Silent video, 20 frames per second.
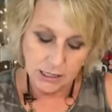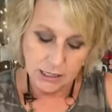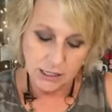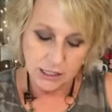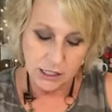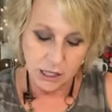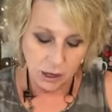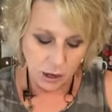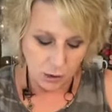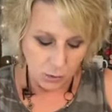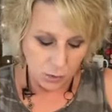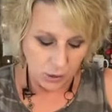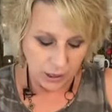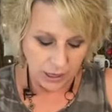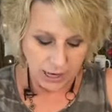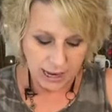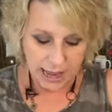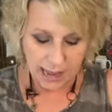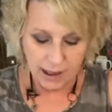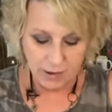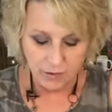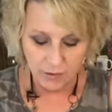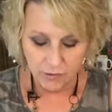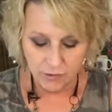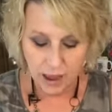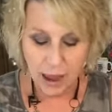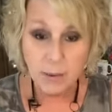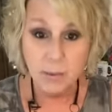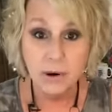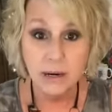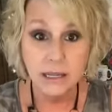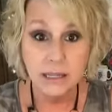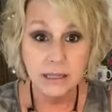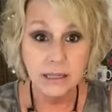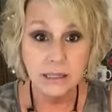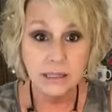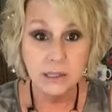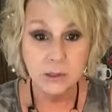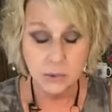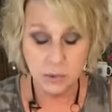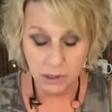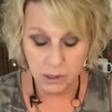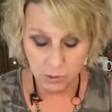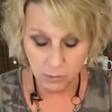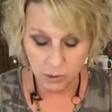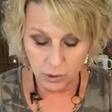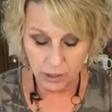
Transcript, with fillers: So we're gonna have fabric in this one,